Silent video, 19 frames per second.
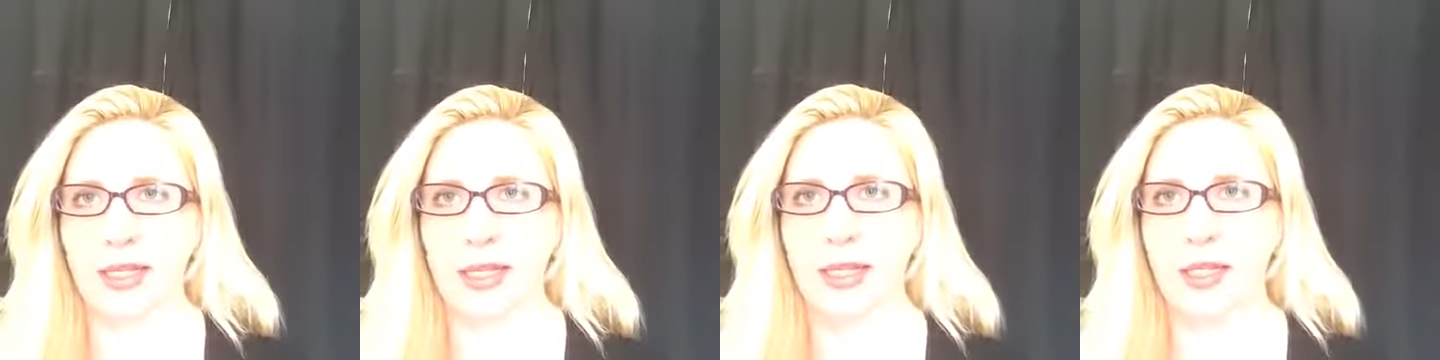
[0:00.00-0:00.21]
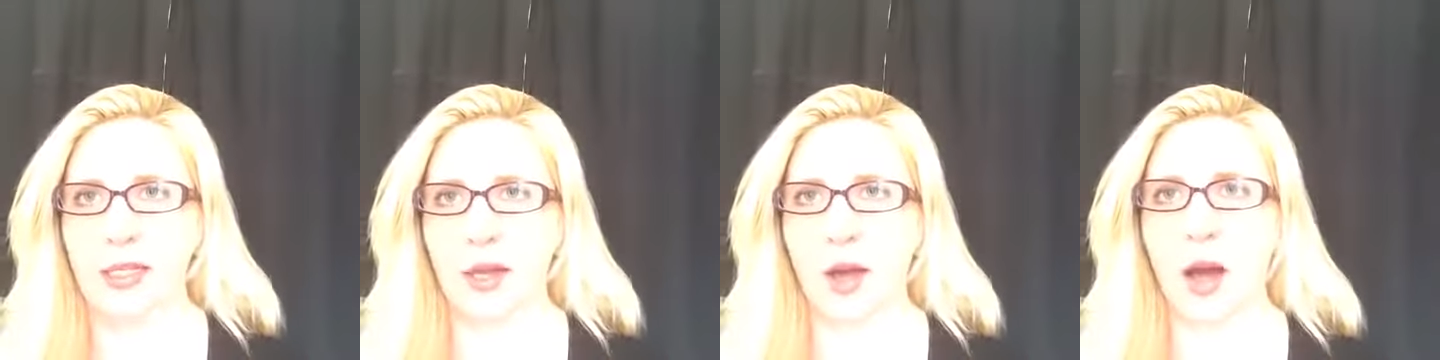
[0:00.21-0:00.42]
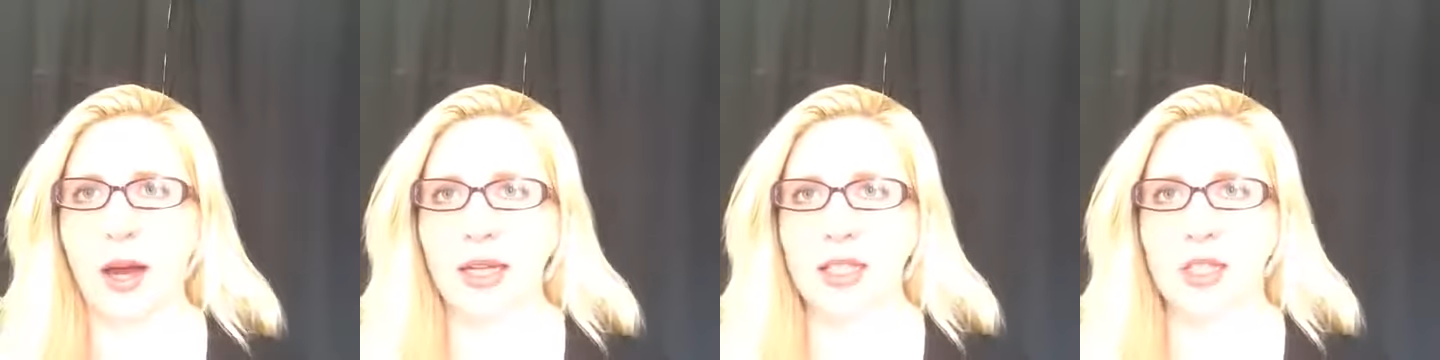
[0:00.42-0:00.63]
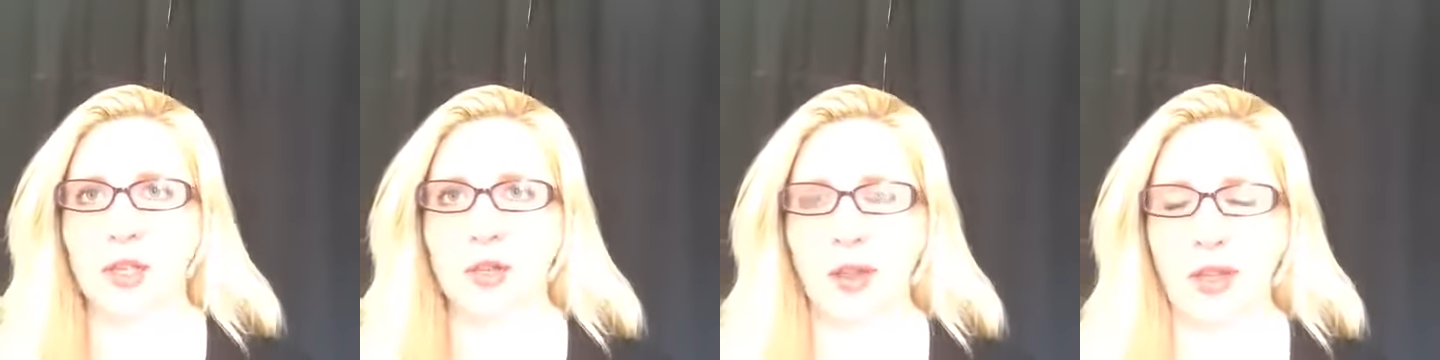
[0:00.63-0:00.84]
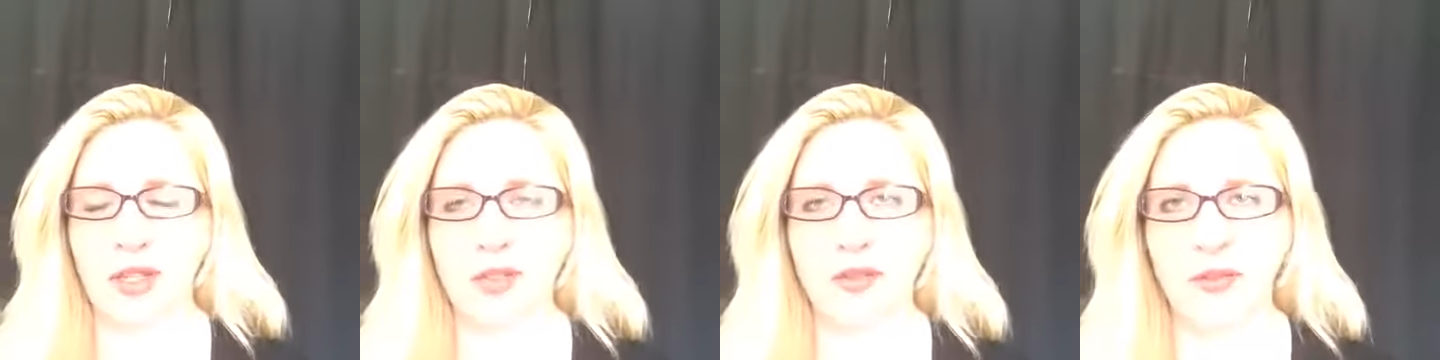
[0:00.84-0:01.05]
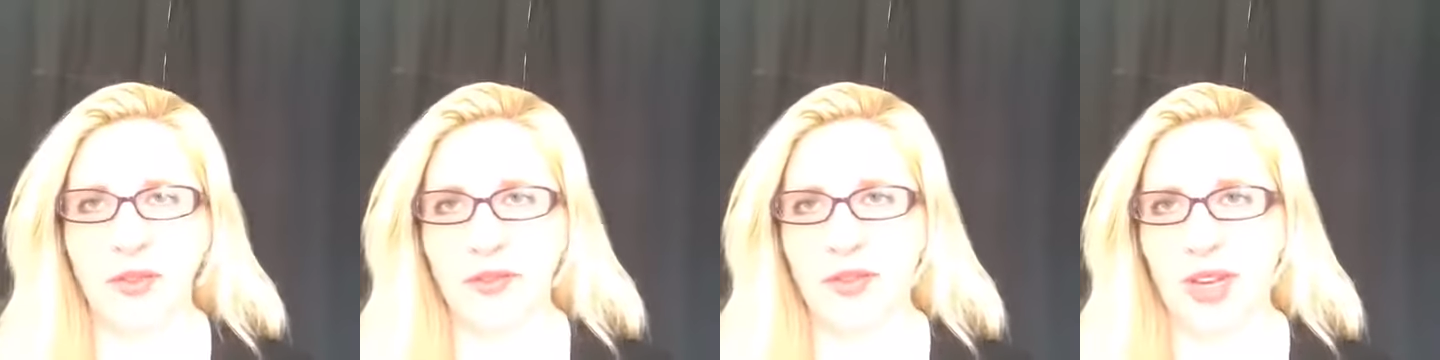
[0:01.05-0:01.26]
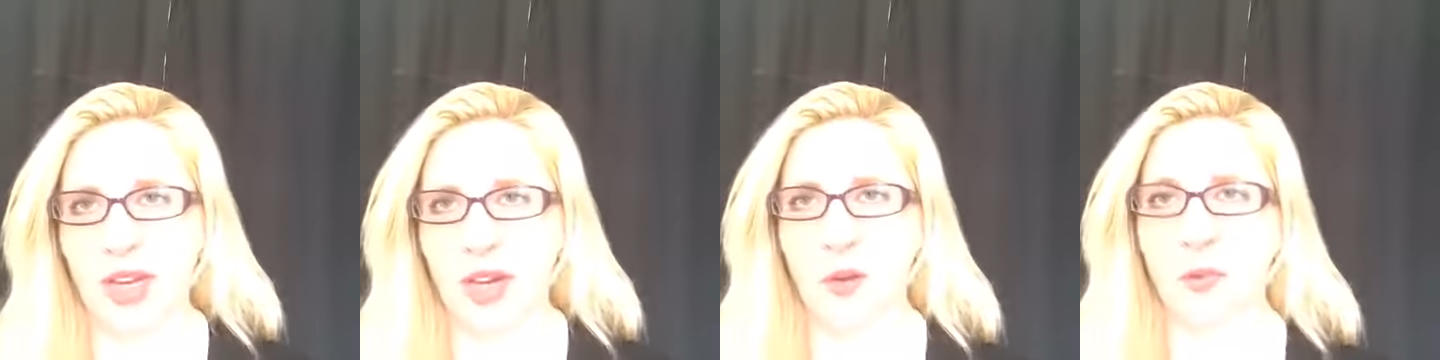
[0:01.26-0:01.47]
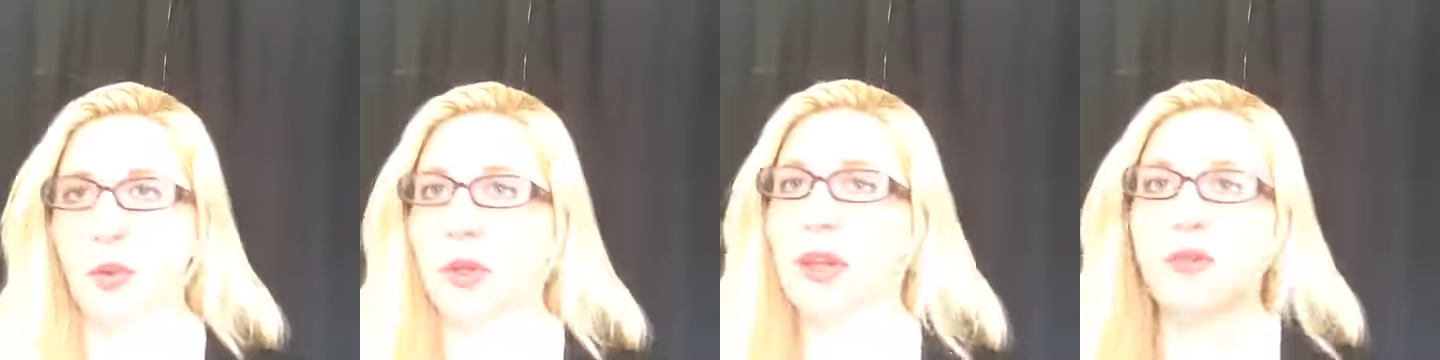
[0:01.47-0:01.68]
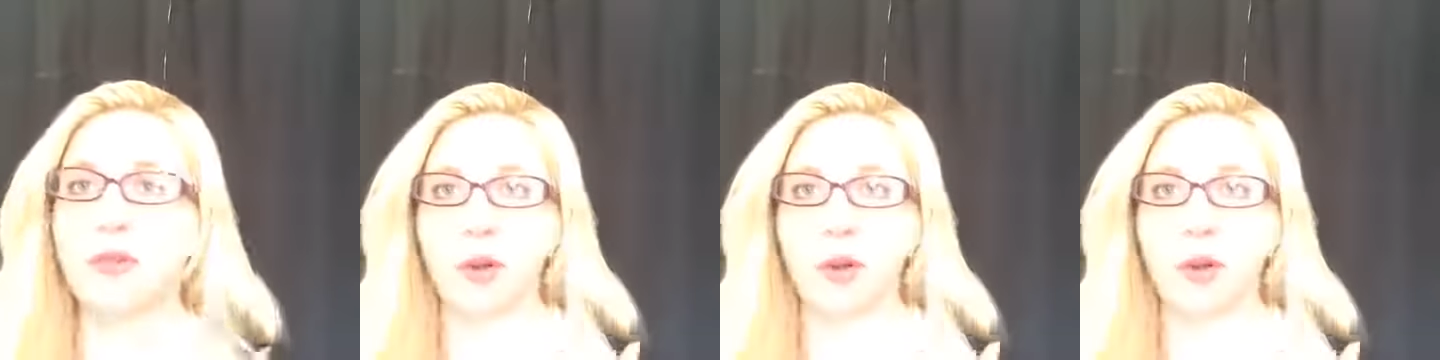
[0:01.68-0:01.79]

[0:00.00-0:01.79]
It's August 2015. I really